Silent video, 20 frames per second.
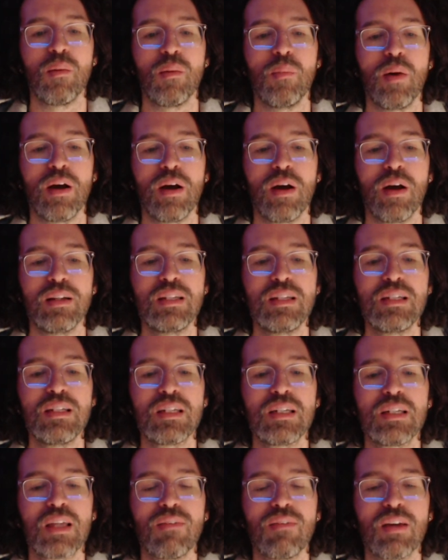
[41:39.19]
but this
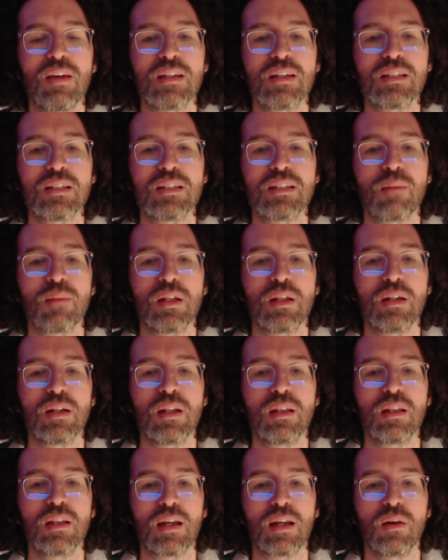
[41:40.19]
is giving us something to
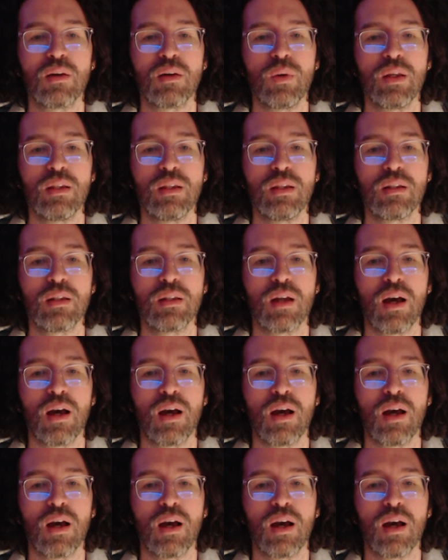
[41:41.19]
think with.